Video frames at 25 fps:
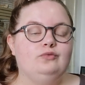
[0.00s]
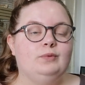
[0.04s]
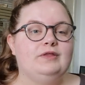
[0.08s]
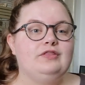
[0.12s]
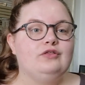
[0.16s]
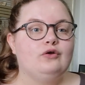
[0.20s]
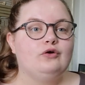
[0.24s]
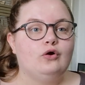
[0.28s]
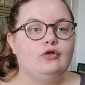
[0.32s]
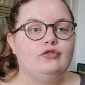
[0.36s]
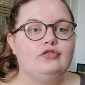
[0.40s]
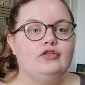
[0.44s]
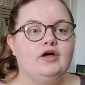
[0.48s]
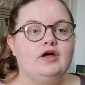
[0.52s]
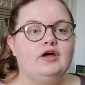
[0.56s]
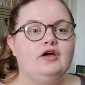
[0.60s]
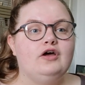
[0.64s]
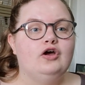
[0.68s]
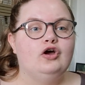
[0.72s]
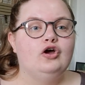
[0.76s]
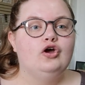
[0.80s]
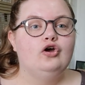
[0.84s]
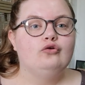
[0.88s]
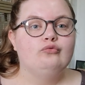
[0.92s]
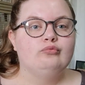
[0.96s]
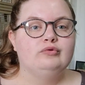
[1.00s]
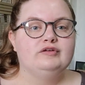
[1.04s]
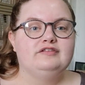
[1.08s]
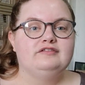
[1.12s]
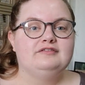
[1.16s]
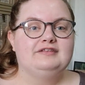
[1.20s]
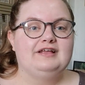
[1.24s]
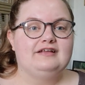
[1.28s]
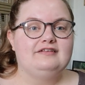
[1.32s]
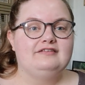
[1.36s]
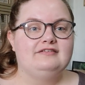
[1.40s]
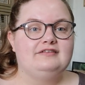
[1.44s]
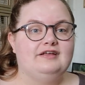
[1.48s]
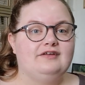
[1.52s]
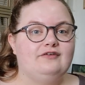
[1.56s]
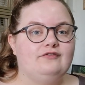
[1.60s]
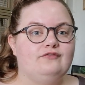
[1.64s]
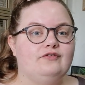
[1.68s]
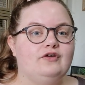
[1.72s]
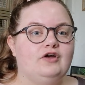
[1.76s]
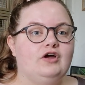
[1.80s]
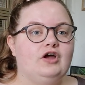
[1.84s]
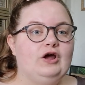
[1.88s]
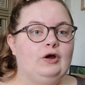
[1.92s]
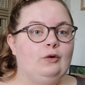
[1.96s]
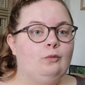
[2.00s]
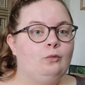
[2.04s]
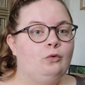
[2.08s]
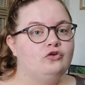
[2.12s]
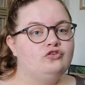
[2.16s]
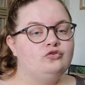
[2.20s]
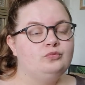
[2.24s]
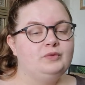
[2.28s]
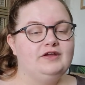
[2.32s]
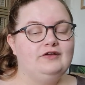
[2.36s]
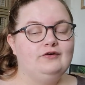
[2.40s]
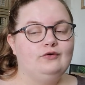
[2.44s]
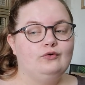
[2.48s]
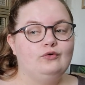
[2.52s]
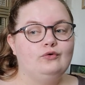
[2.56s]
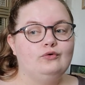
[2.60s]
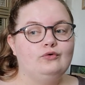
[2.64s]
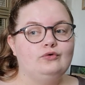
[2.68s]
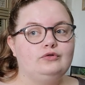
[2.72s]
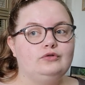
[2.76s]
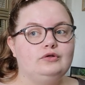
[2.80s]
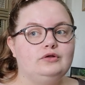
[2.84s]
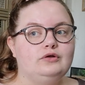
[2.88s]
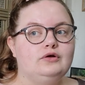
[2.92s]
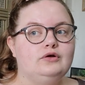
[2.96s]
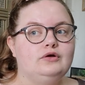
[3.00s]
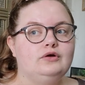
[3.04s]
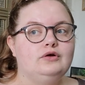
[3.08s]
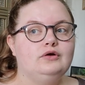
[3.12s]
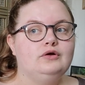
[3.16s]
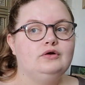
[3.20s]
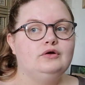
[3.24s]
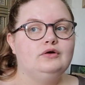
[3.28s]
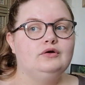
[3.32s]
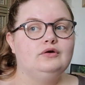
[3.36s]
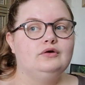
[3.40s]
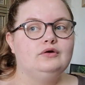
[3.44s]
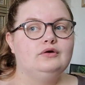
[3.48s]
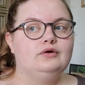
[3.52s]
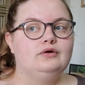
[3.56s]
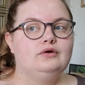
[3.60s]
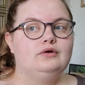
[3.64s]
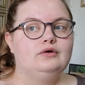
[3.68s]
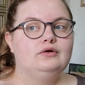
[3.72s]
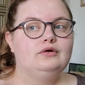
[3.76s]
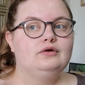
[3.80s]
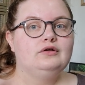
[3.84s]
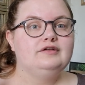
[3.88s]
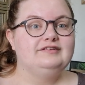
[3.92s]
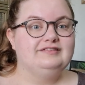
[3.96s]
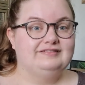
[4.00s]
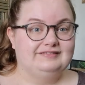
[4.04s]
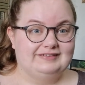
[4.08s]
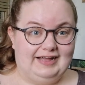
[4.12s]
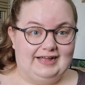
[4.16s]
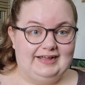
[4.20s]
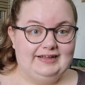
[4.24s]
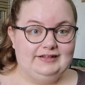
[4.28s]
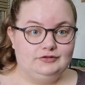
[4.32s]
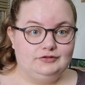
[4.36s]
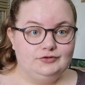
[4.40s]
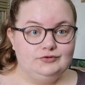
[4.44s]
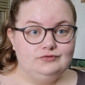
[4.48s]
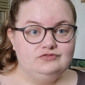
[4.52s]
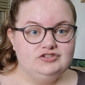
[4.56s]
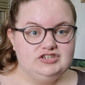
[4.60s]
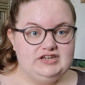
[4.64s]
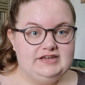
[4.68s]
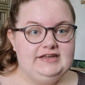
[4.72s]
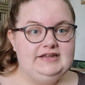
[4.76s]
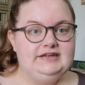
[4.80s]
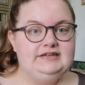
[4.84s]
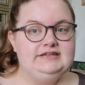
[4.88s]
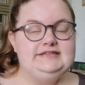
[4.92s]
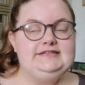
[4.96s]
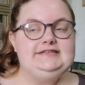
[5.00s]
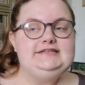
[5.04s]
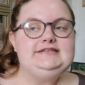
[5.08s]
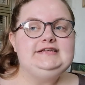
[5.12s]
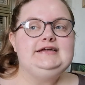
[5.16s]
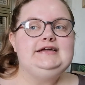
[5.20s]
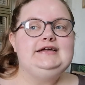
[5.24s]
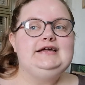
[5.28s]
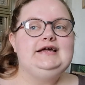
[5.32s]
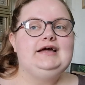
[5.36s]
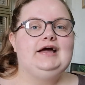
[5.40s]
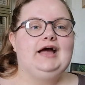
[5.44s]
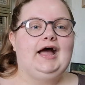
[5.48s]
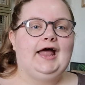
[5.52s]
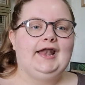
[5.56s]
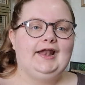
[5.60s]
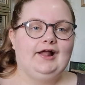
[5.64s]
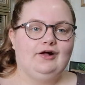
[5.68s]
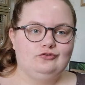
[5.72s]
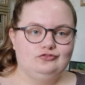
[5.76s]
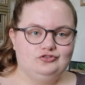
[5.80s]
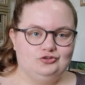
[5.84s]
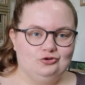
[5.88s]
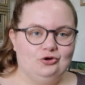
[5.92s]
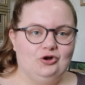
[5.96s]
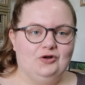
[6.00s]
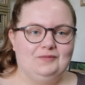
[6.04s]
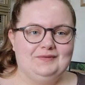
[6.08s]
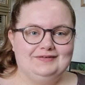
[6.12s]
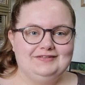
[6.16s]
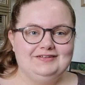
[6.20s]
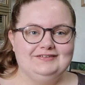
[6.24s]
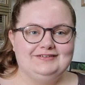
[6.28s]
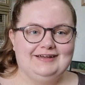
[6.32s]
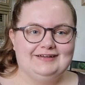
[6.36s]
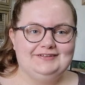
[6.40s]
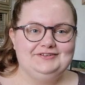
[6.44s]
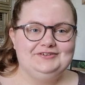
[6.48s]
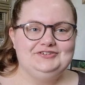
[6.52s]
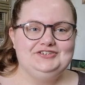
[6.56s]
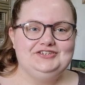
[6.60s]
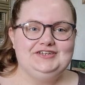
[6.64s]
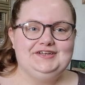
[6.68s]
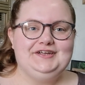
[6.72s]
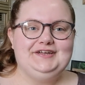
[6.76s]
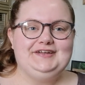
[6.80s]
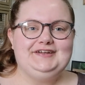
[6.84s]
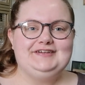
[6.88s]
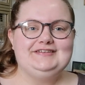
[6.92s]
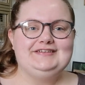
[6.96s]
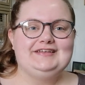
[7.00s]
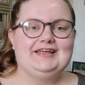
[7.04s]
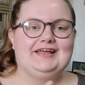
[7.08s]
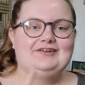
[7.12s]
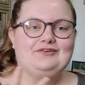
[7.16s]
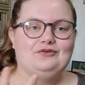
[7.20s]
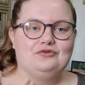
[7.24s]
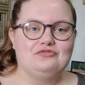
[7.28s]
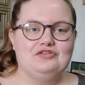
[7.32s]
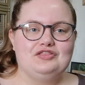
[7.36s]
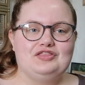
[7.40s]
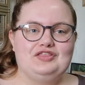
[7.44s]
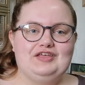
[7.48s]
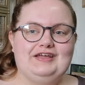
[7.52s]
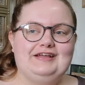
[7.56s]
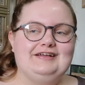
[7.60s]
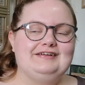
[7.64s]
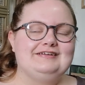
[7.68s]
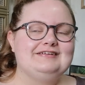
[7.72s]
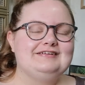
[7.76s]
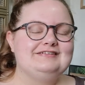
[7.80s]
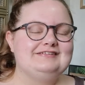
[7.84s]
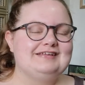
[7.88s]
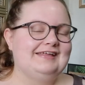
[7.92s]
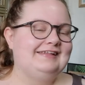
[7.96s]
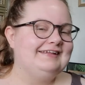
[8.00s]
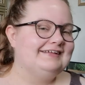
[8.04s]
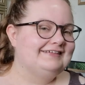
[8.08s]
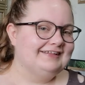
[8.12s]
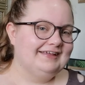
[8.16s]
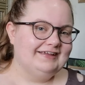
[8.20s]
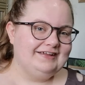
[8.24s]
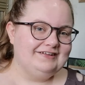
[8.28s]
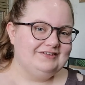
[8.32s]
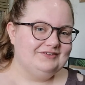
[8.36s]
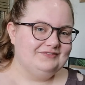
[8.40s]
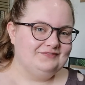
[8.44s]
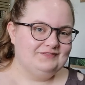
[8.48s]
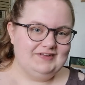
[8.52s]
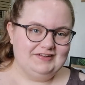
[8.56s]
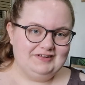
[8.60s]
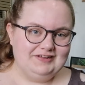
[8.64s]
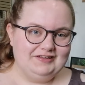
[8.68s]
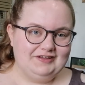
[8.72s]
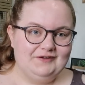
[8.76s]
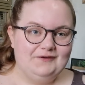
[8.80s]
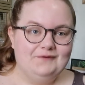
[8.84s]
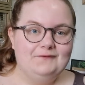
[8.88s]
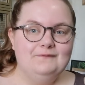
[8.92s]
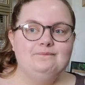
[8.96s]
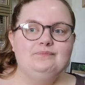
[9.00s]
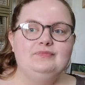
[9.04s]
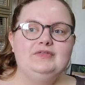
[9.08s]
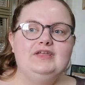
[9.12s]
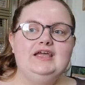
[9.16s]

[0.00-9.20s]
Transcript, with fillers: with other recessive, what we call dilute genes. And I'll talk about the dilute genes and other things in a later video